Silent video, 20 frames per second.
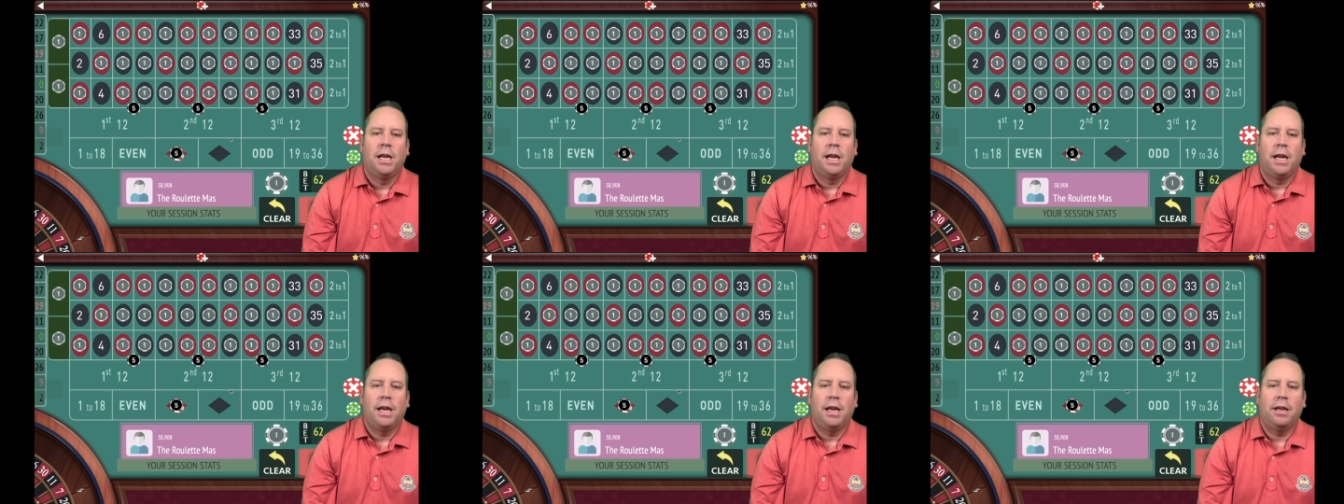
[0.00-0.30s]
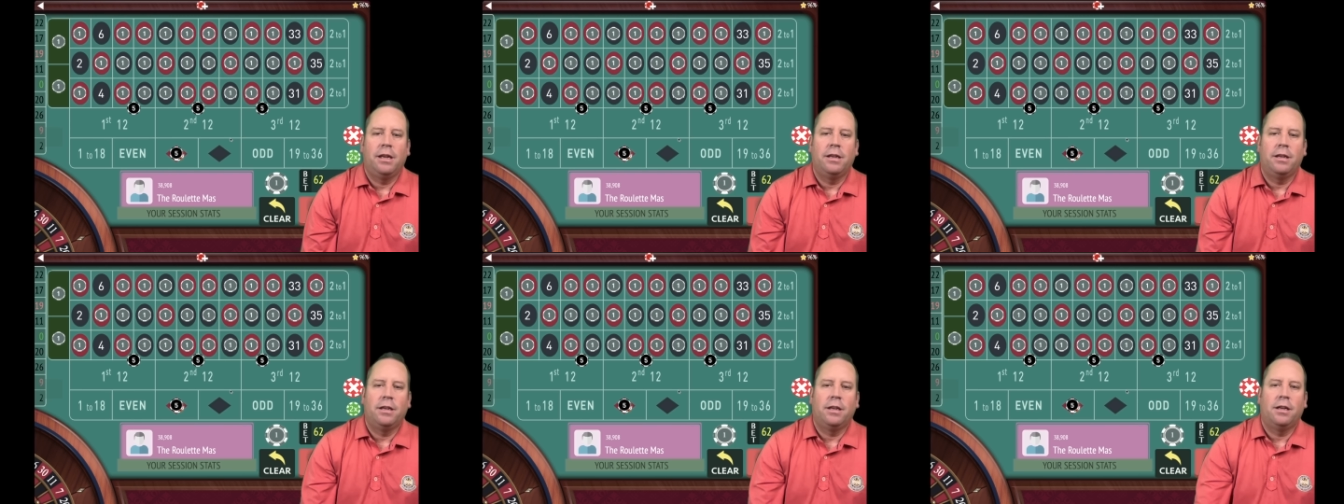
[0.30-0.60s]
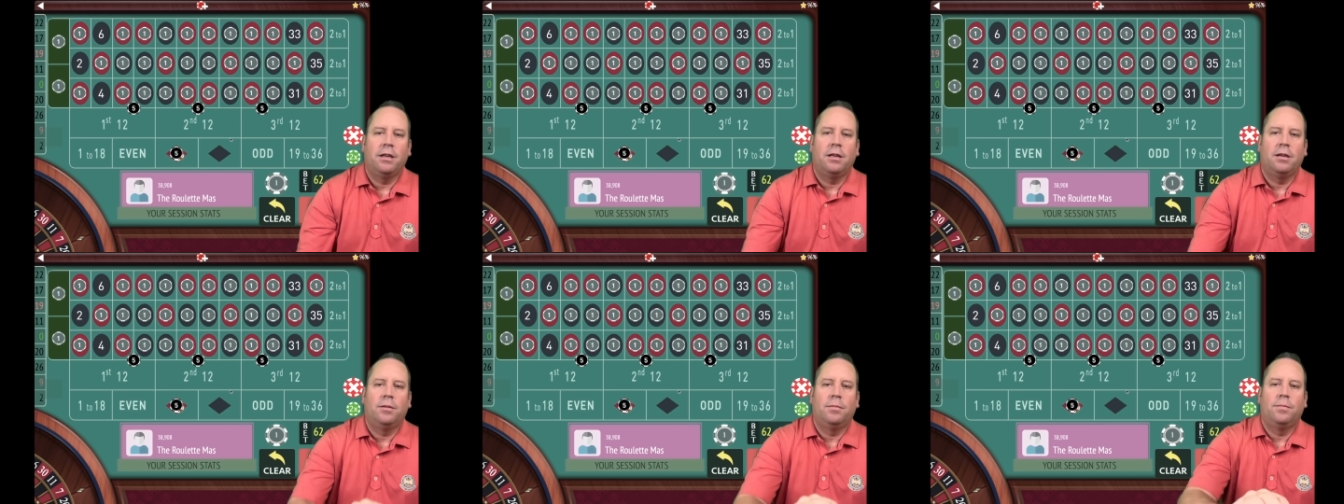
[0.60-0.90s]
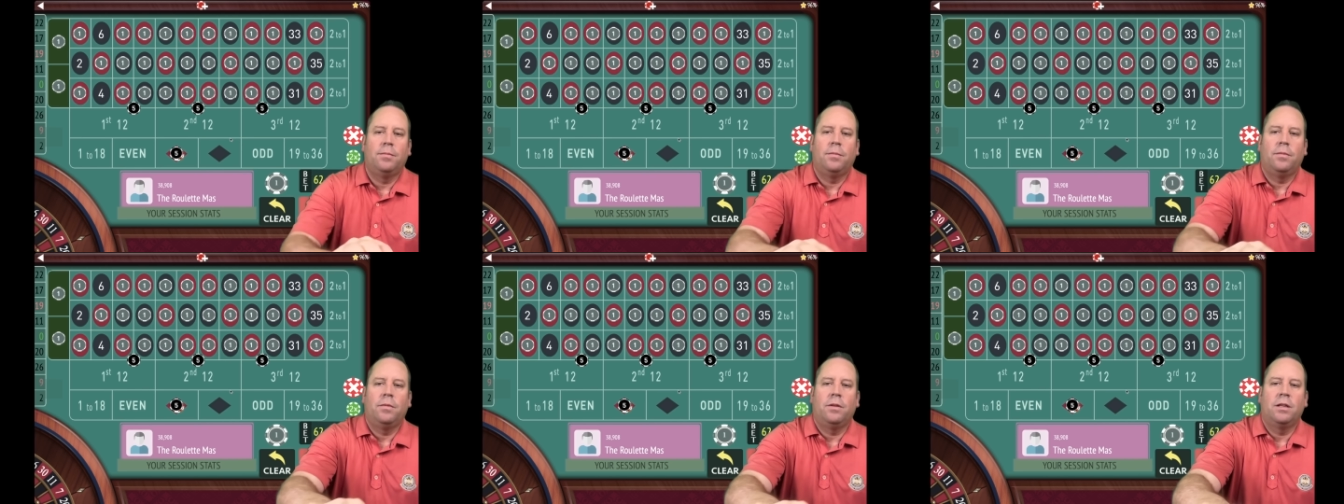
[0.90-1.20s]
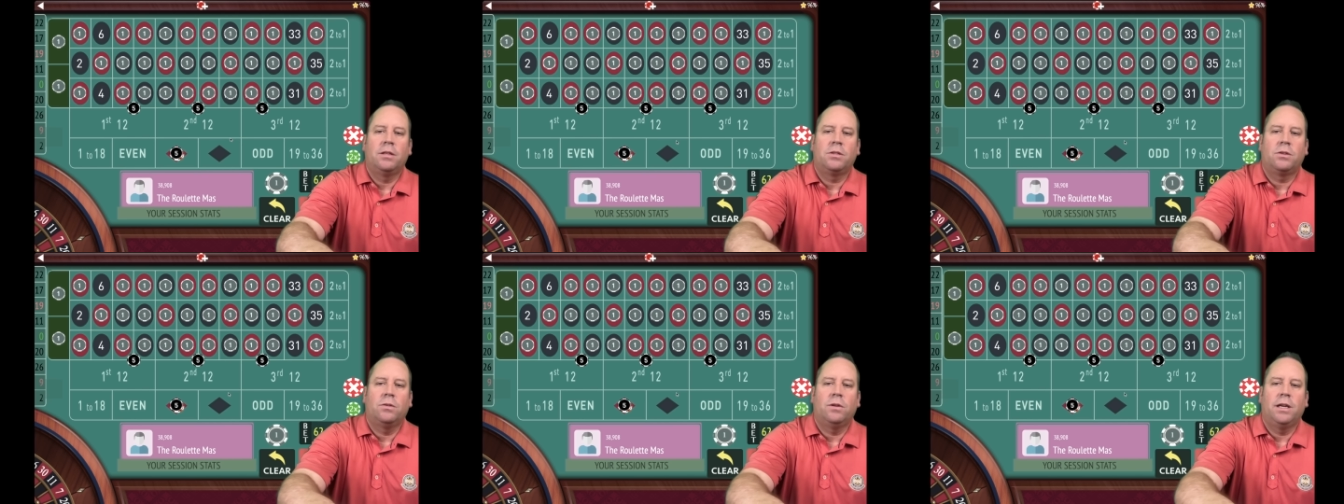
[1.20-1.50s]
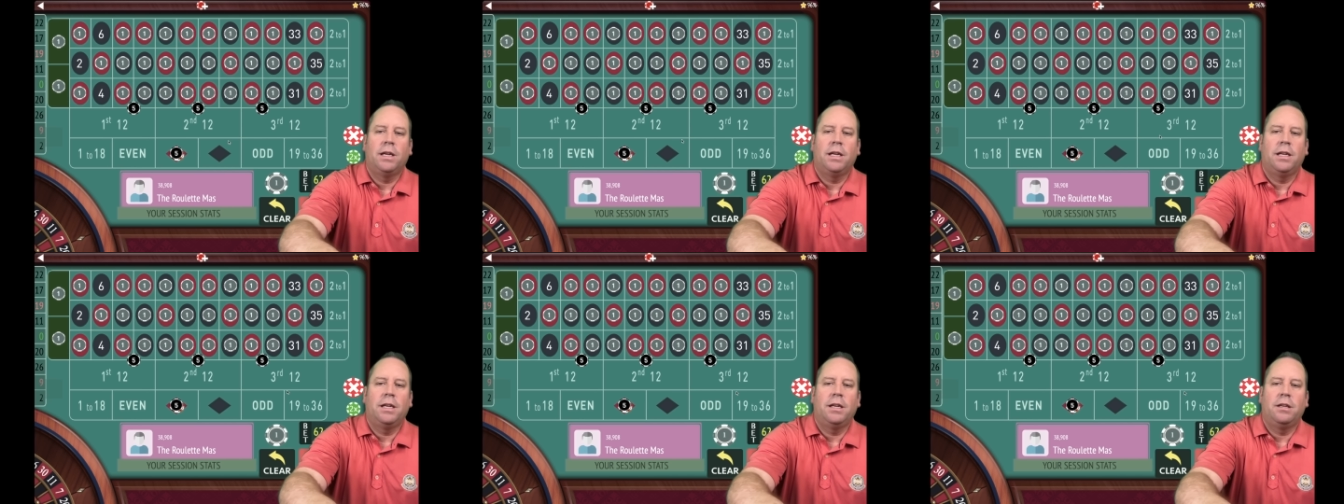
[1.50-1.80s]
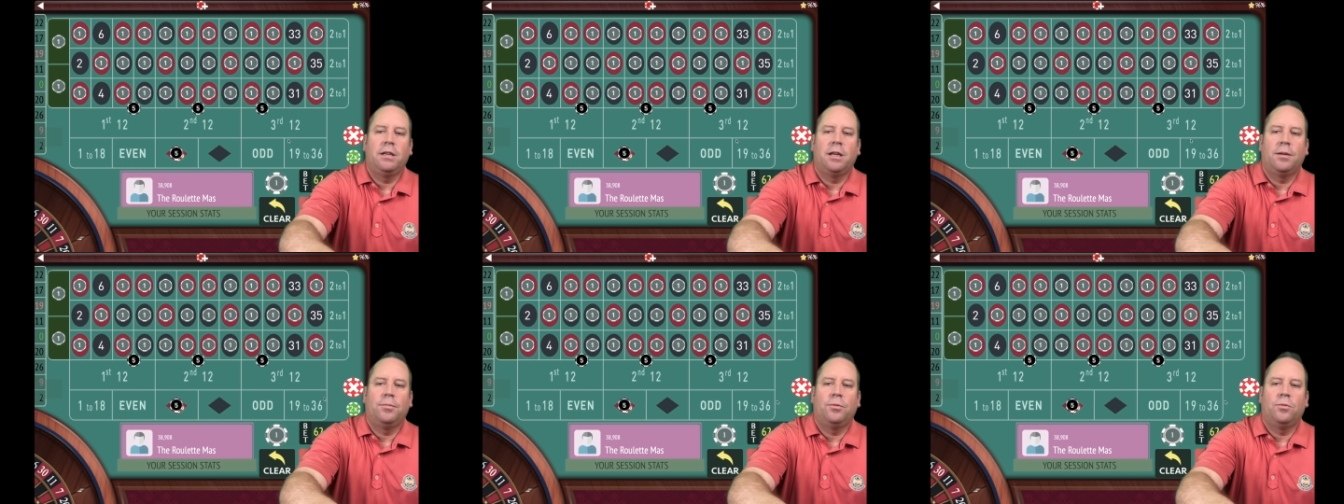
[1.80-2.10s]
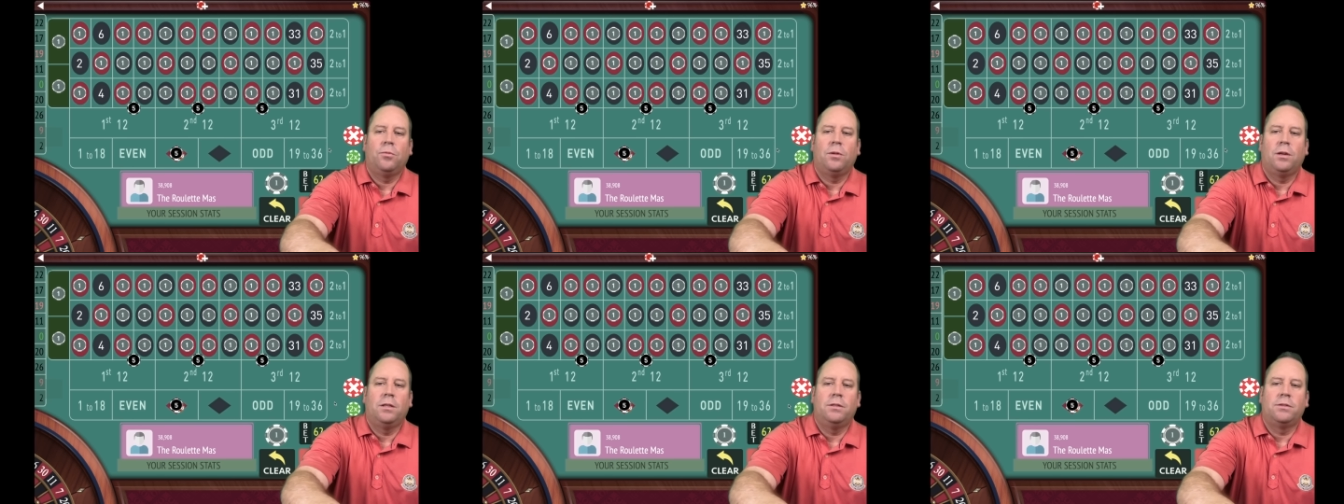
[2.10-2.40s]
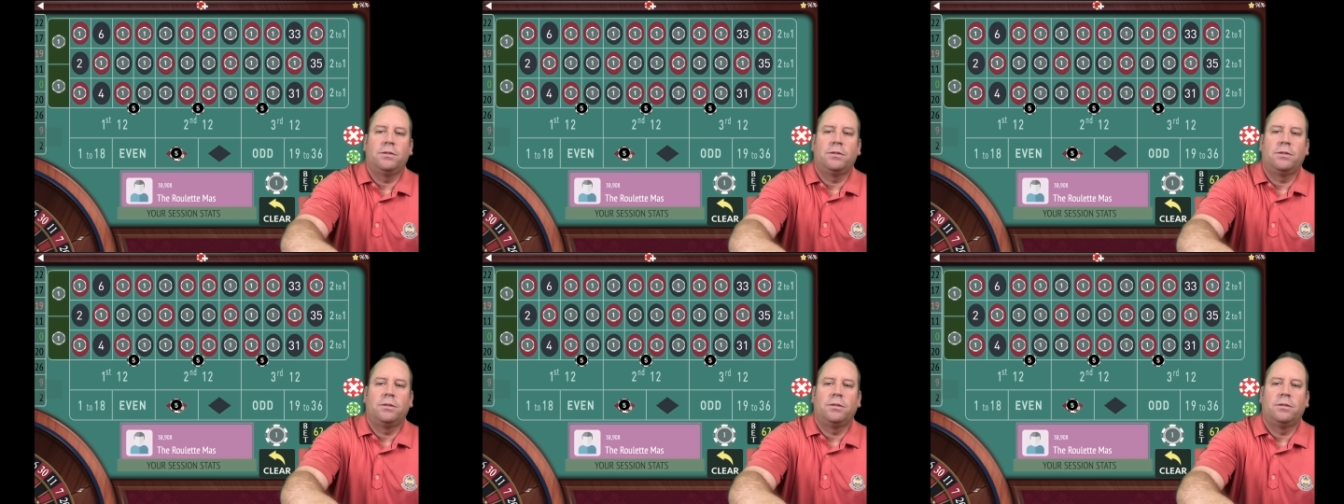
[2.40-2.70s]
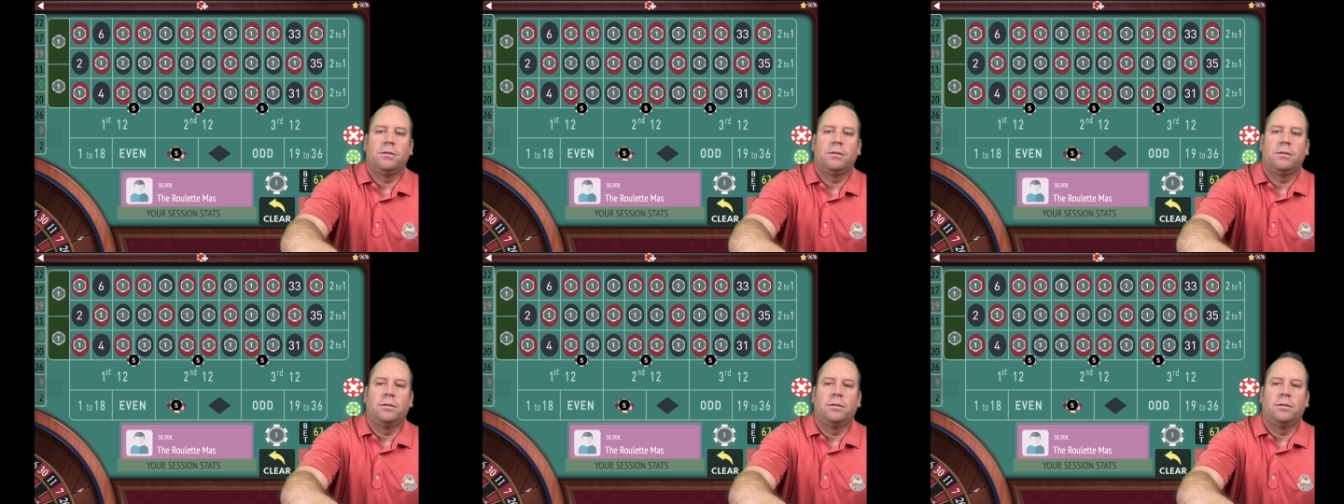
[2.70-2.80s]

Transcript: And um, let's go ahead and double once.